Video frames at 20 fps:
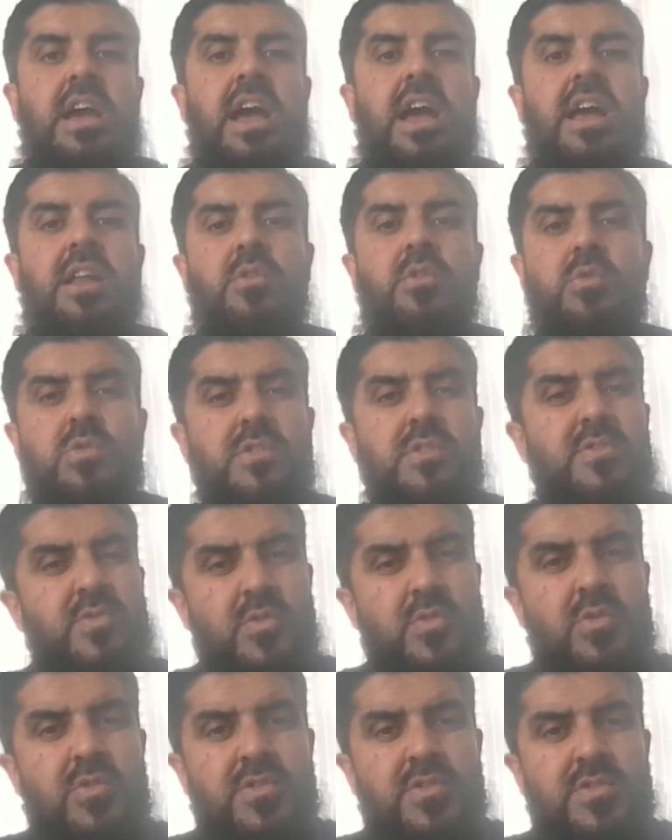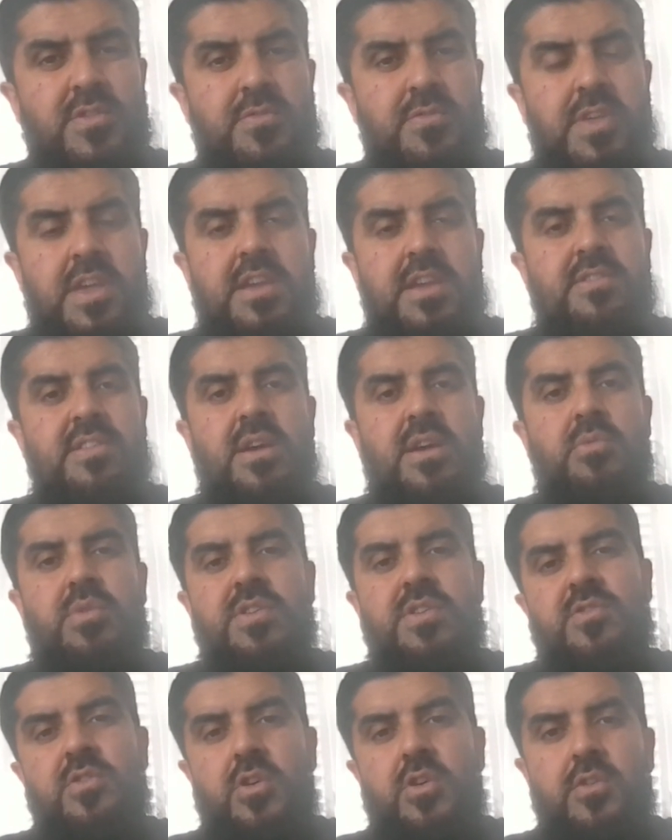and all sorts of things that
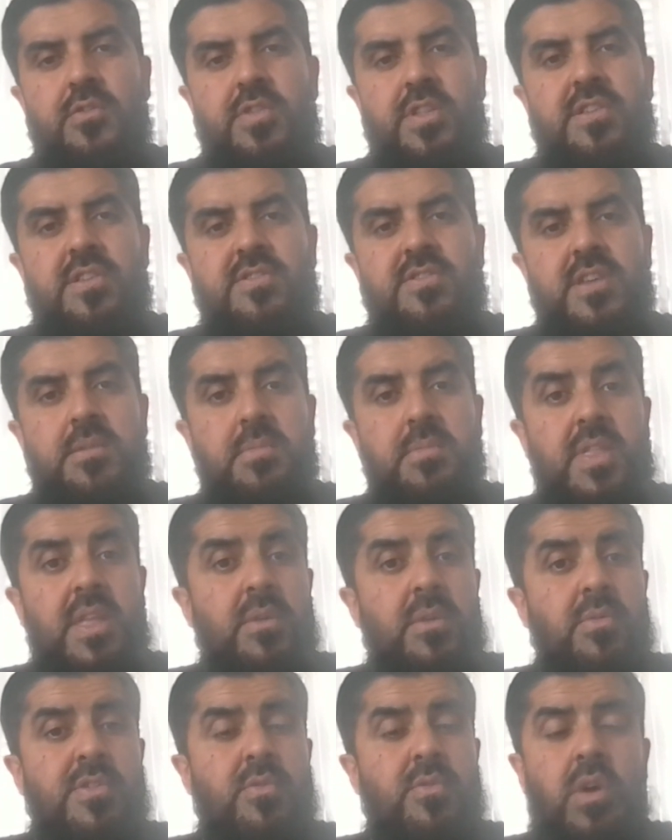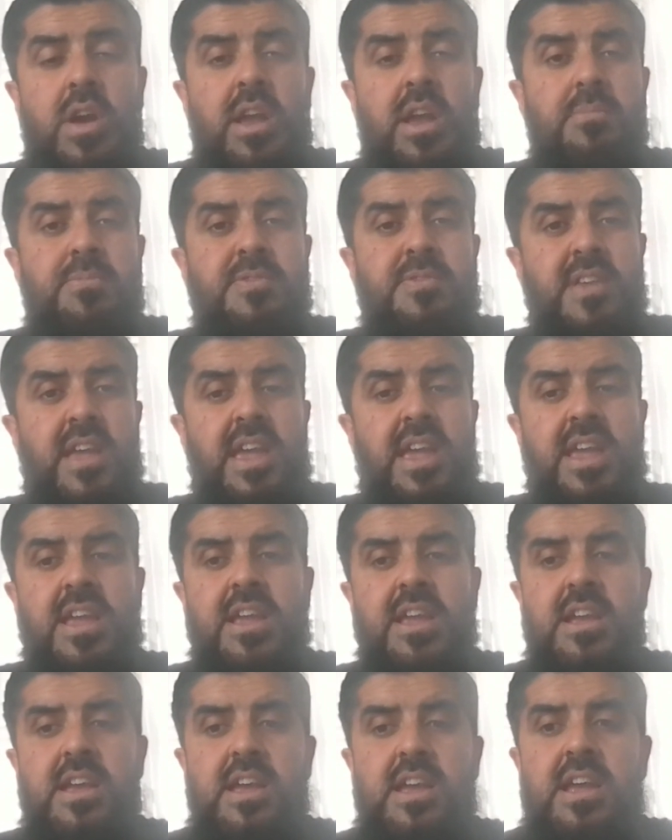we saw over the summer that was quite
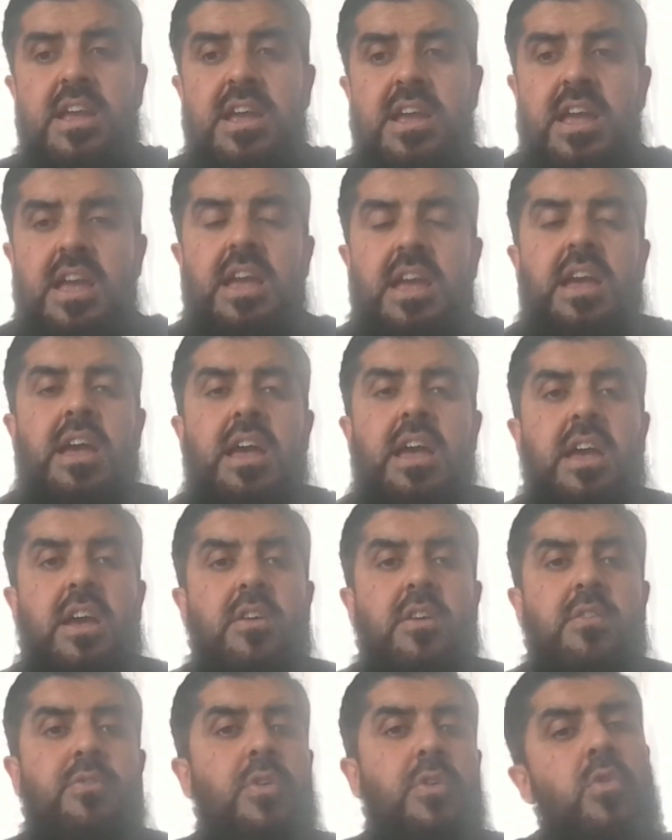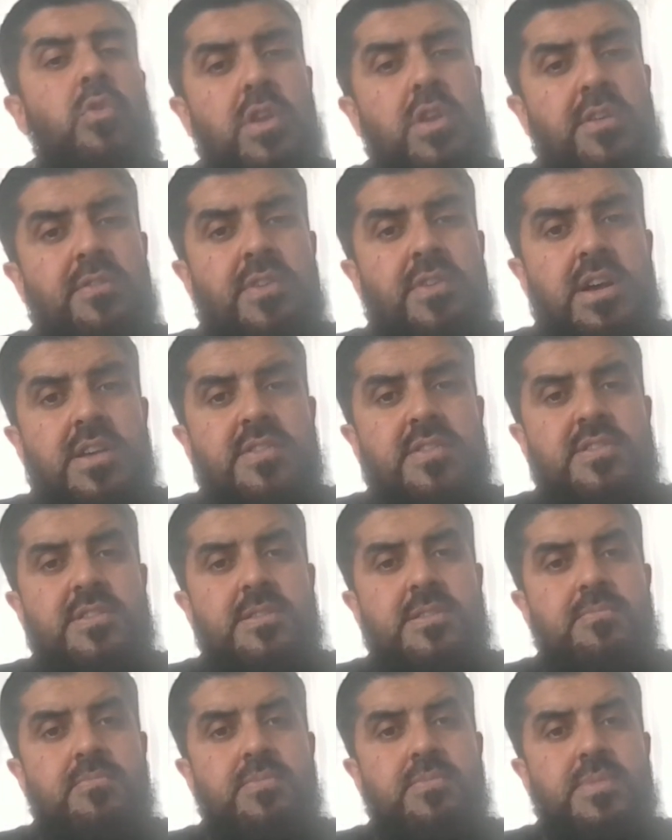upsetting for all of us.